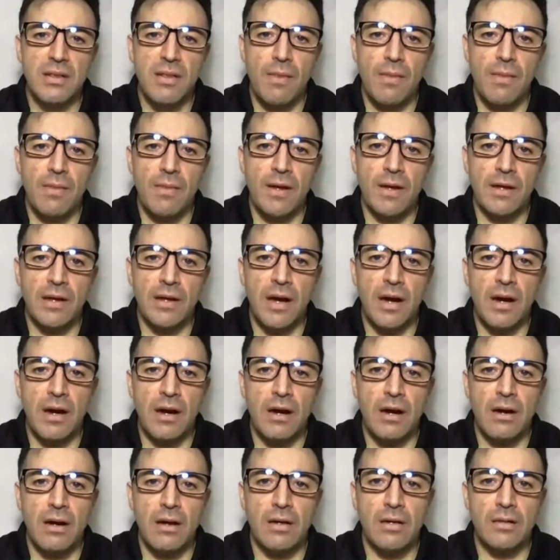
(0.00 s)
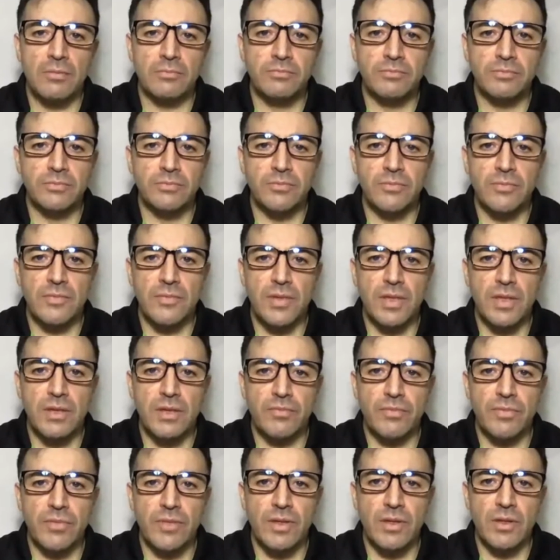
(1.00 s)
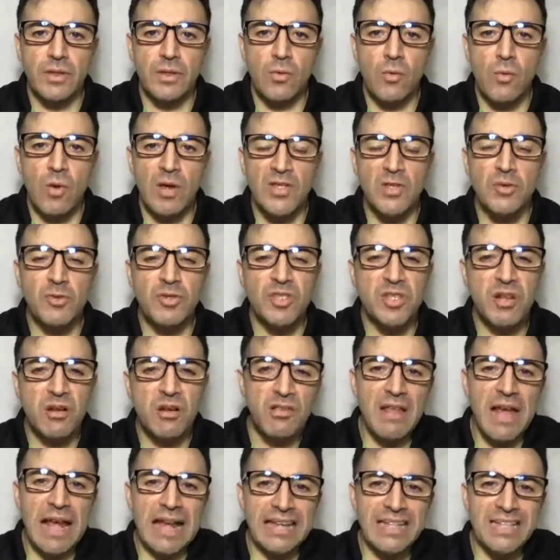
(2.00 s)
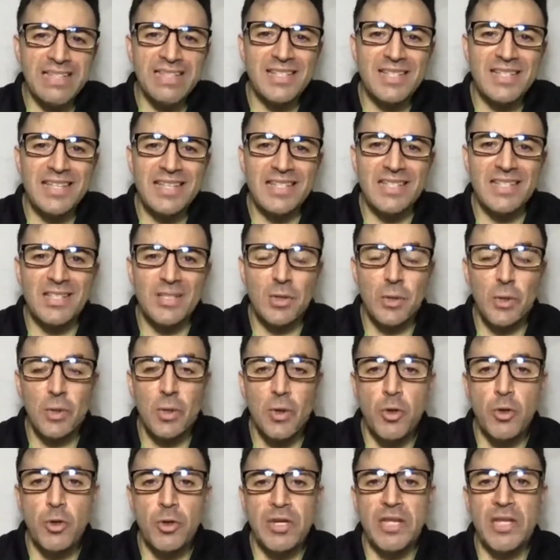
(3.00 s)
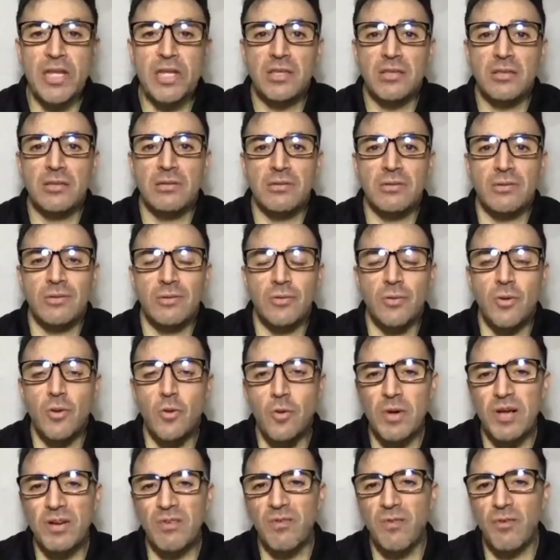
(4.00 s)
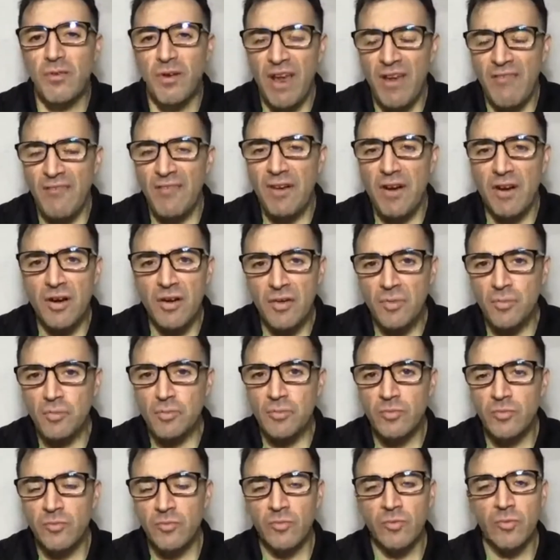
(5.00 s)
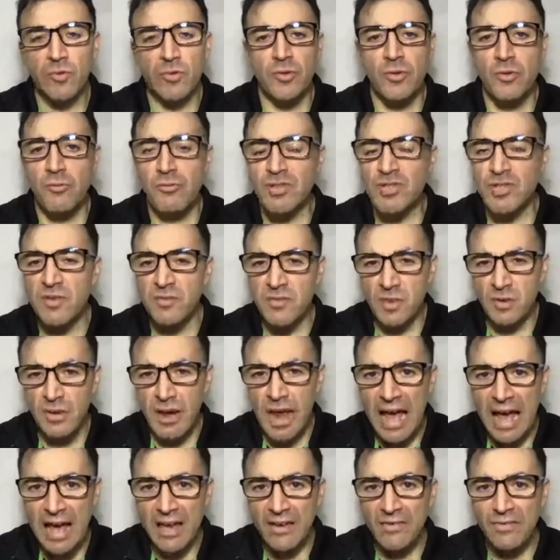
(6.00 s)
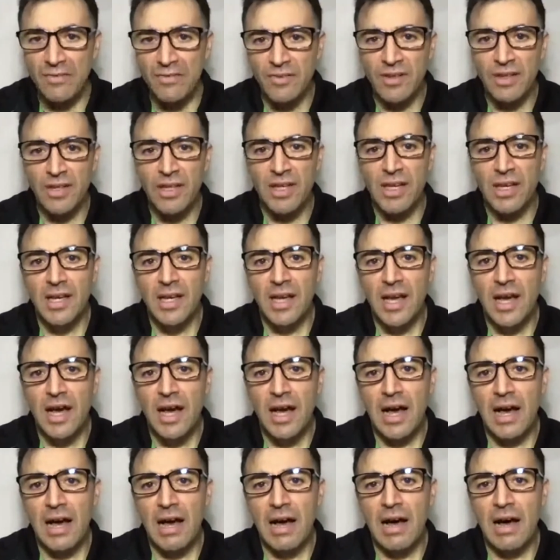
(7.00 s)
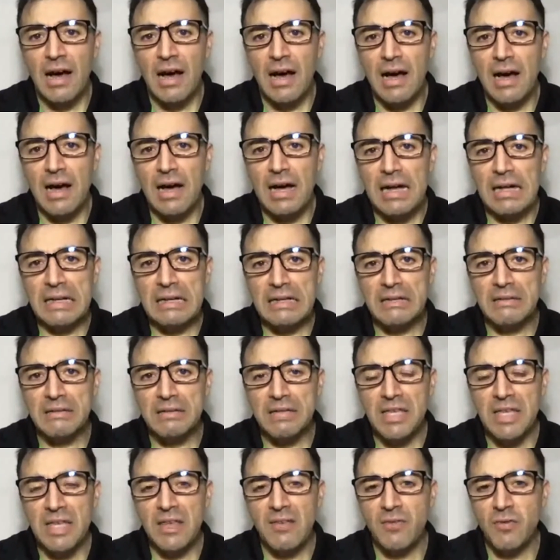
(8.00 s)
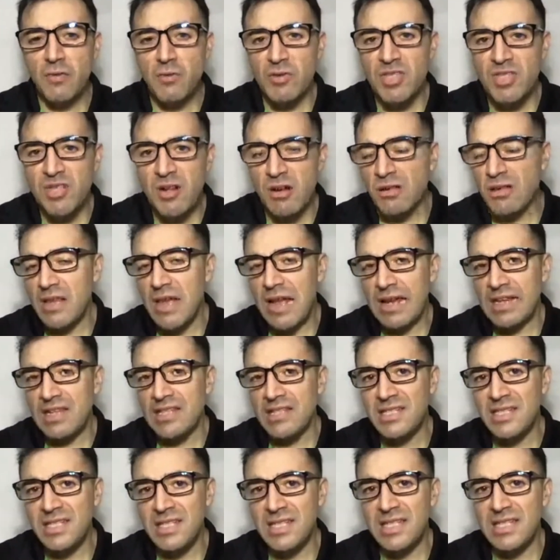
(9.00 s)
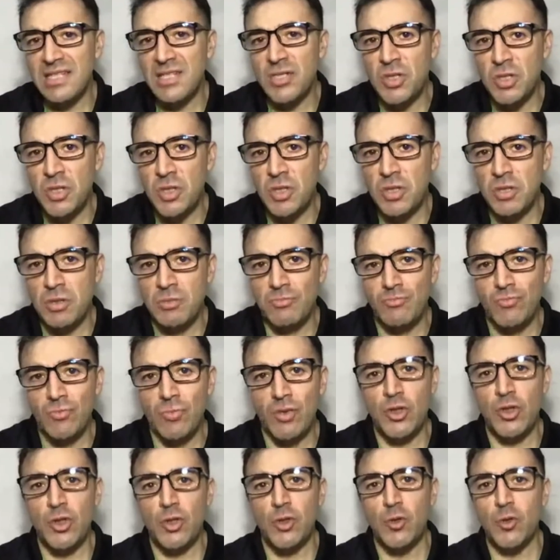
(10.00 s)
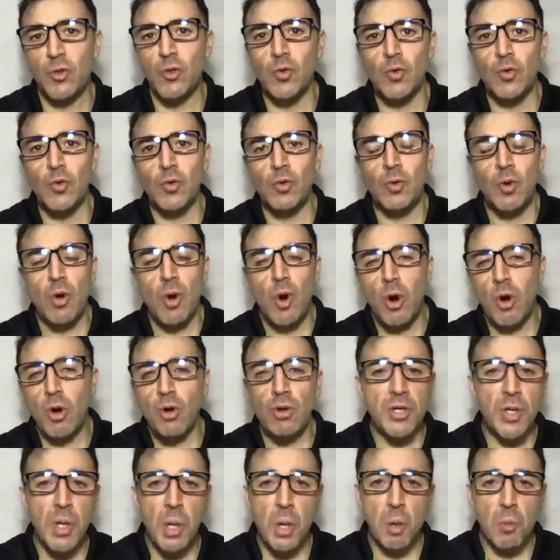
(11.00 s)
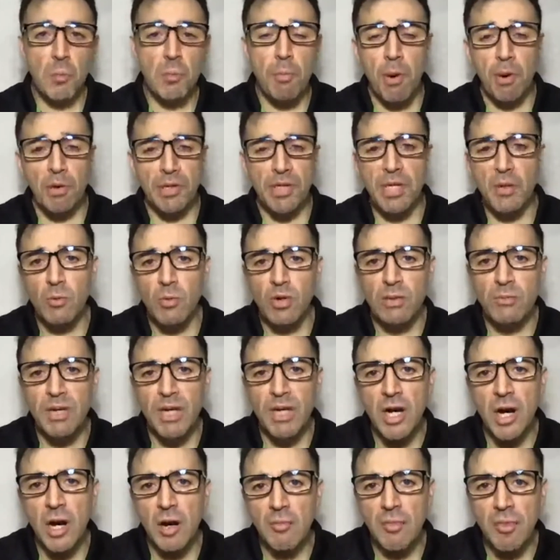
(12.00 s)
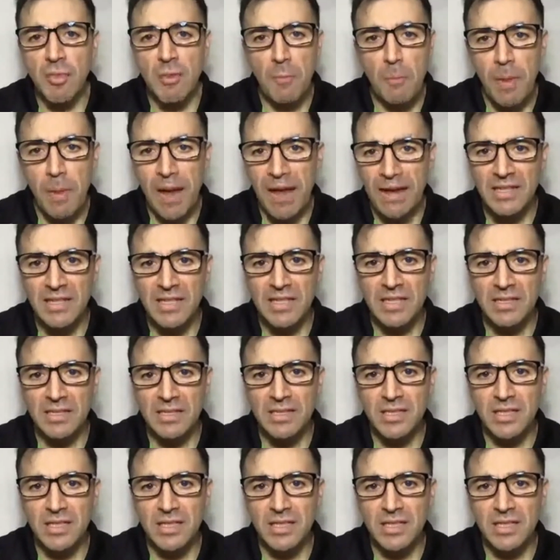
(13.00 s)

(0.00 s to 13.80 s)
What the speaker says: that are, once you start dialysis, do you need to do it forever for the rest of your life? And if you start dialysis, you or your body will become dependent,